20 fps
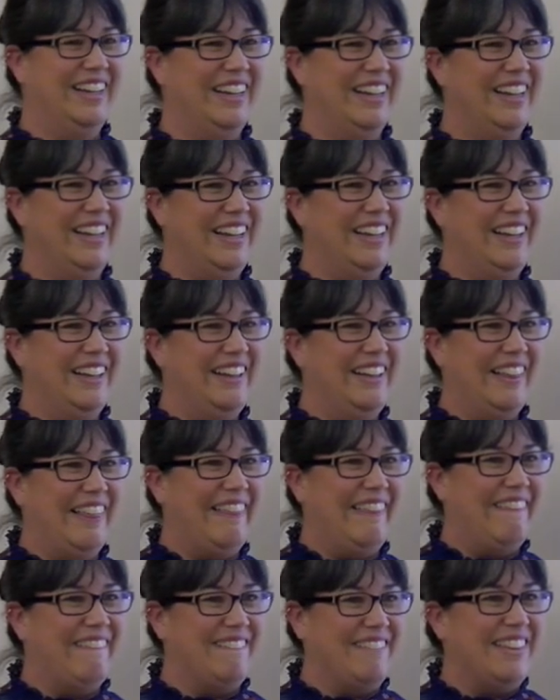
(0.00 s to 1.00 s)
thought that
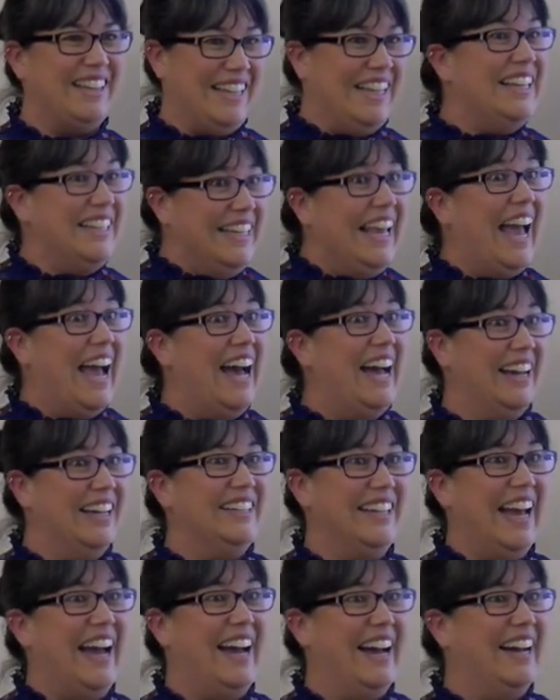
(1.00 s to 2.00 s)
yeah,
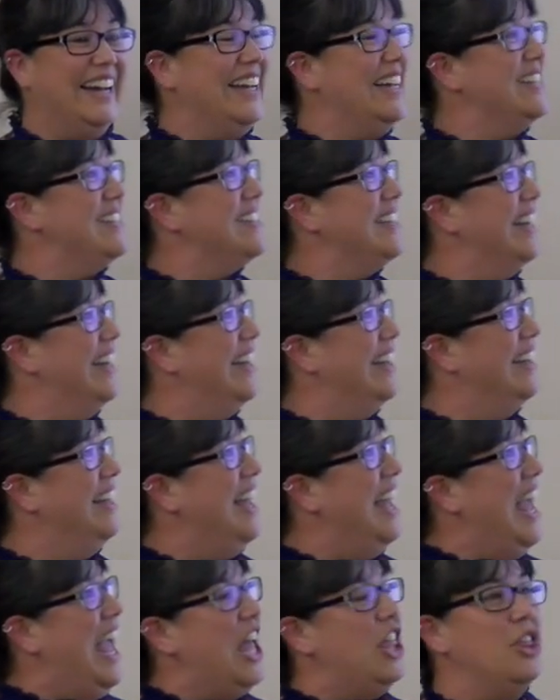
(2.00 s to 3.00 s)
yeah, it's a uh,
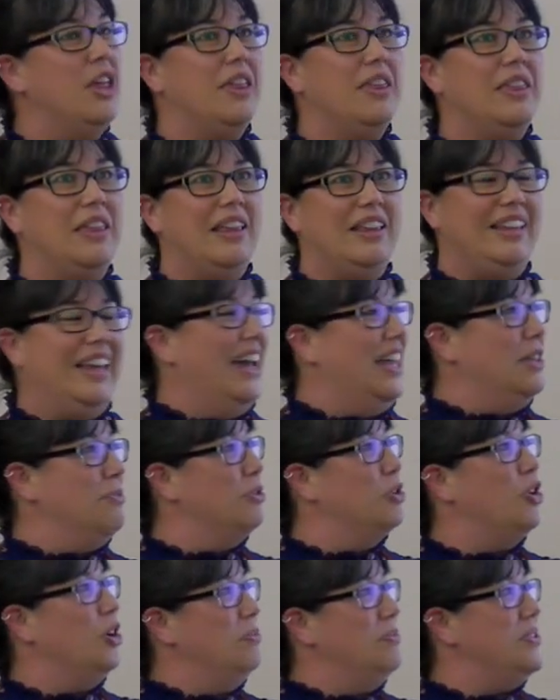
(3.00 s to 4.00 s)
and the, yeah, the
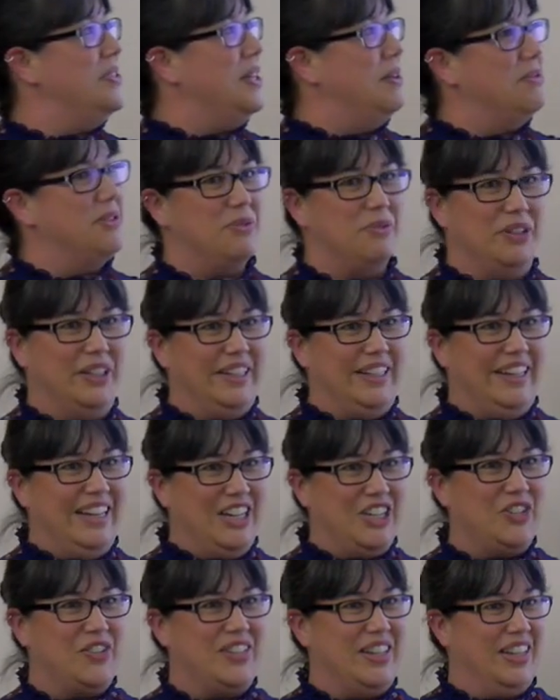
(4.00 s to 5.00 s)
McCord Museum is really
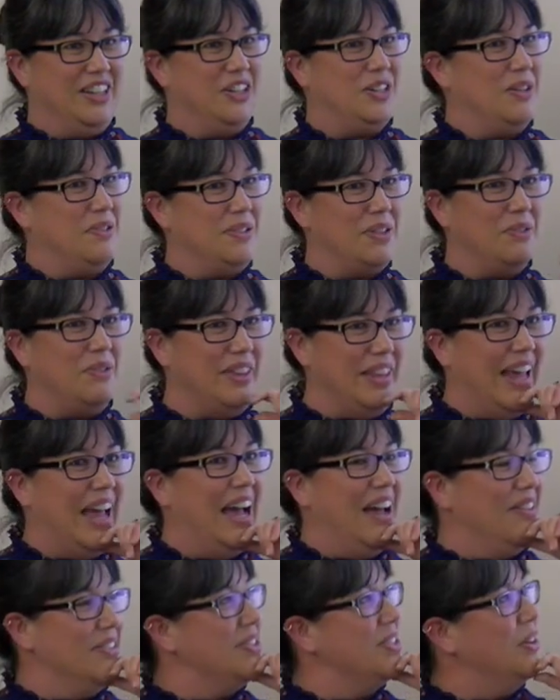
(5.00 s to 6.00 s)
interesting in terms of what they
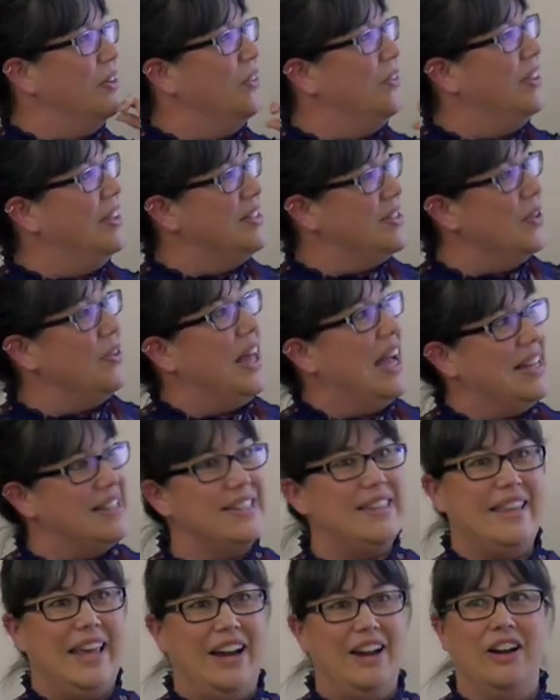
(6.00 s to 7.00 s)
have. So so
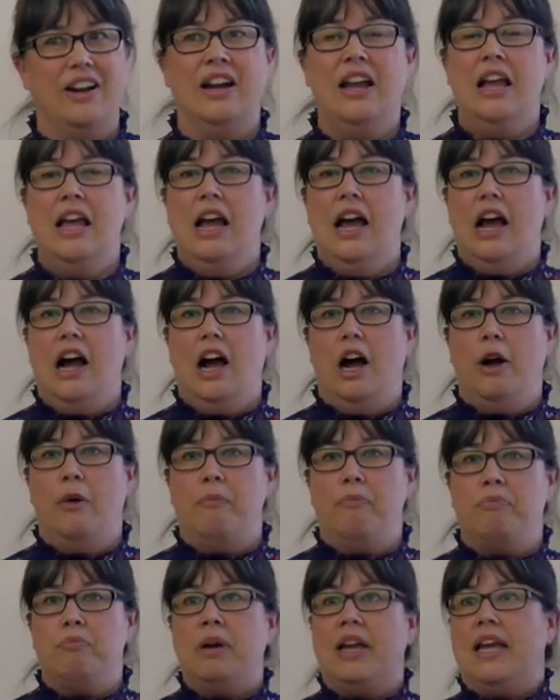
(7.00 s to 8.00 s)
that's there.
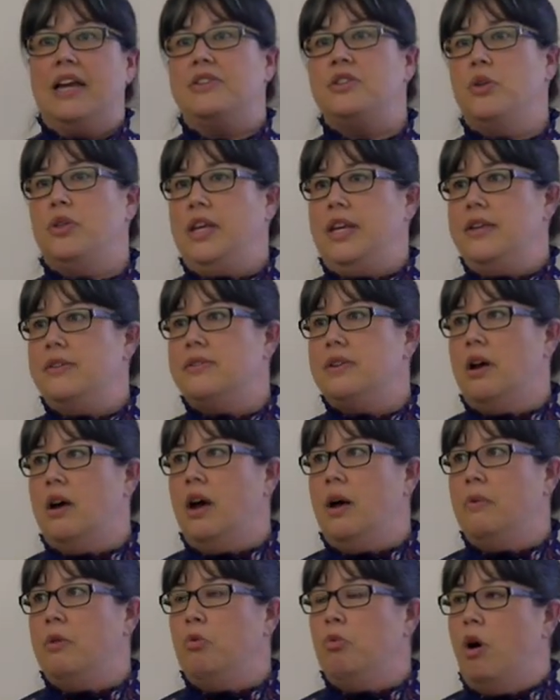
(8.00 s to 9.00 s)
Um, but yeah, so these
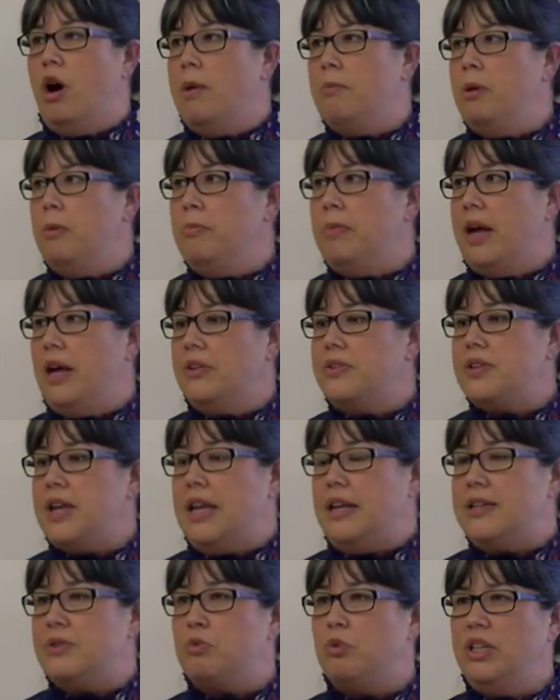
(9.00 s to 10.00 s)
uh, the wampum belts,
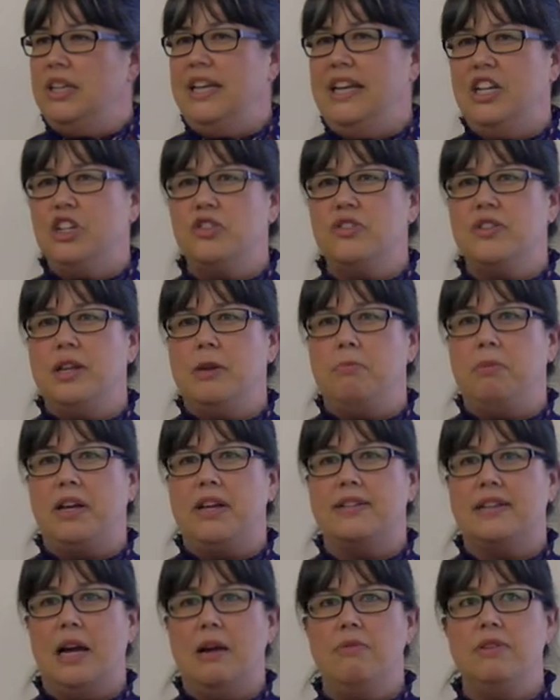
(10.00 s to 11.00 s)
and it's really interesting
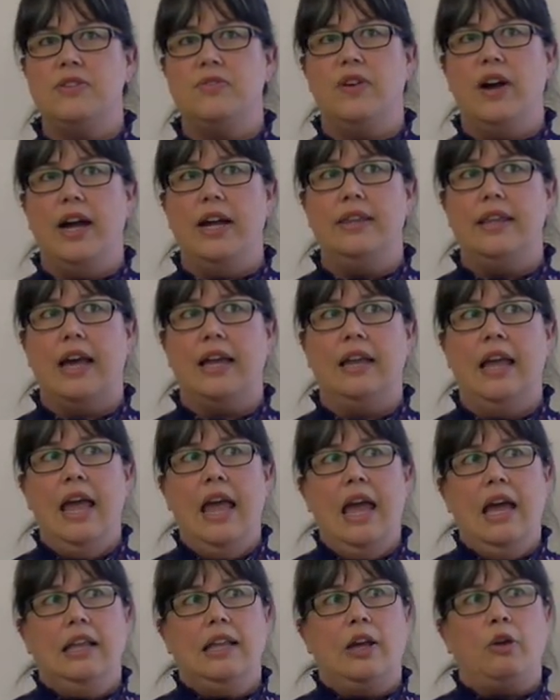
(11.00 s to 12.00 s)
because I always find that
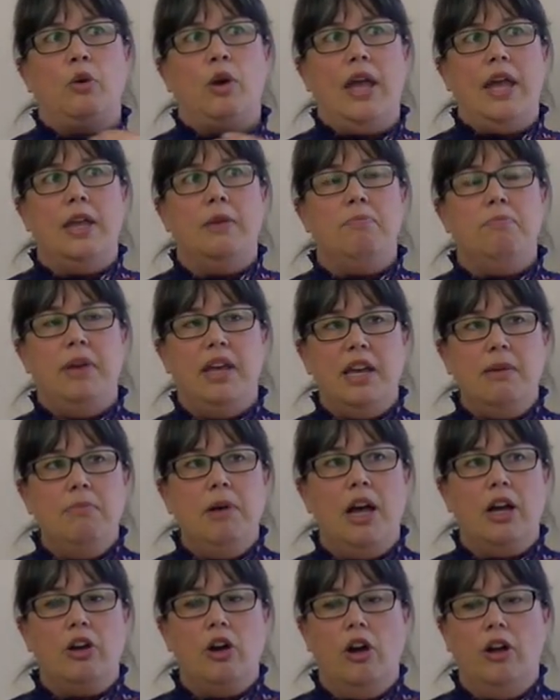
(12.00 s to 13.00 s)
like in
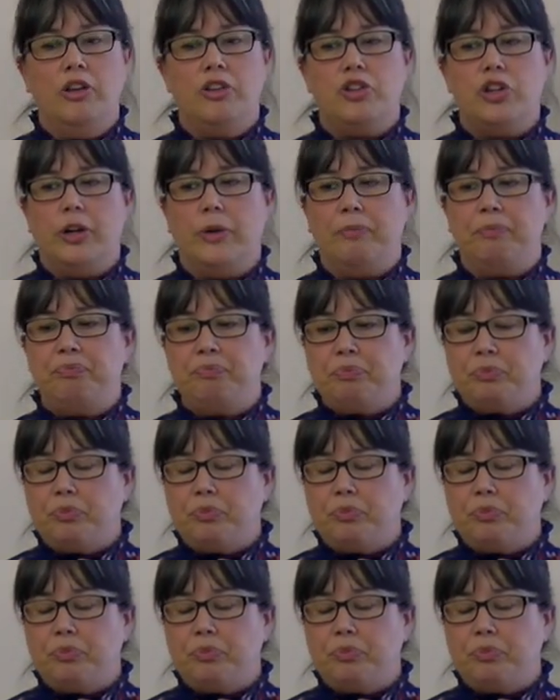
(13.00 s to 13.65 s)
Mi'kmaq culture